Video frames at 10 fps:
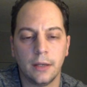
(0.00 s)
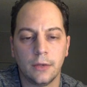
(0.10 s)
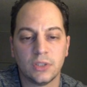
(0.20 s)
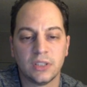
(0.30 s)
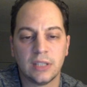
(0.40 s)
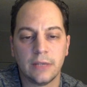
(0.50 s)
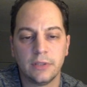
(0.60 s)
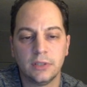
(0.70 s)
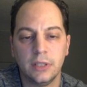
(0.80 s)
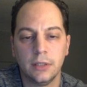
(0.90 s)
was
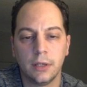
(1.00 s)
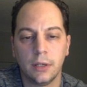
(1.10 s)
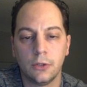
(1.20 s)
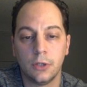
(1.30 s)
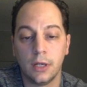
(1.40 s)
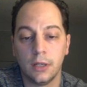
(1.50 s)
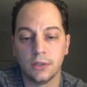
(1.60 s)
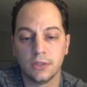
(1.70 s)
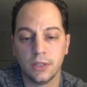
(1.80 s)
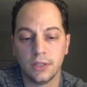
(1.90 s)

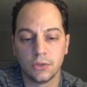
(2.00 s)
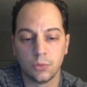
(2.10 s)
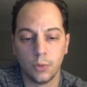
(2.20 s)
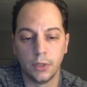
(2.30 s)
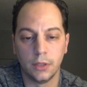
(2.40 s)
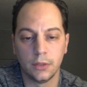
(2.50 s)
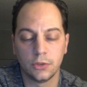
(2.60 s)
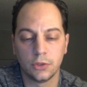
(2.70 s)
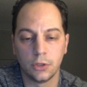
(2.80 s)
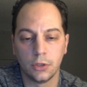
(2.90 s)
$1,700 this week.
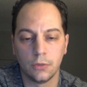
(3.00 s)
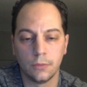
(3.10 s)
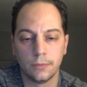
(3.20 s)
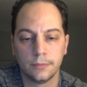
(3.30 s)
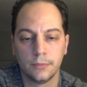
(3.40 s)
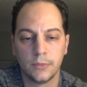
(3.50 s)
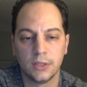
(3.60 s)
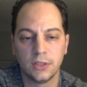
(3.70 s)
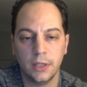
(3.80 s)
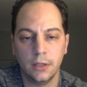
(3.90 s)
So
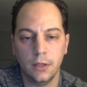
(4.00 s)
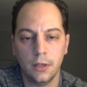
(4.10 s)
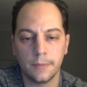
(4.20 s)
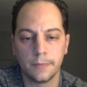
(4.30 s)
let's take a look.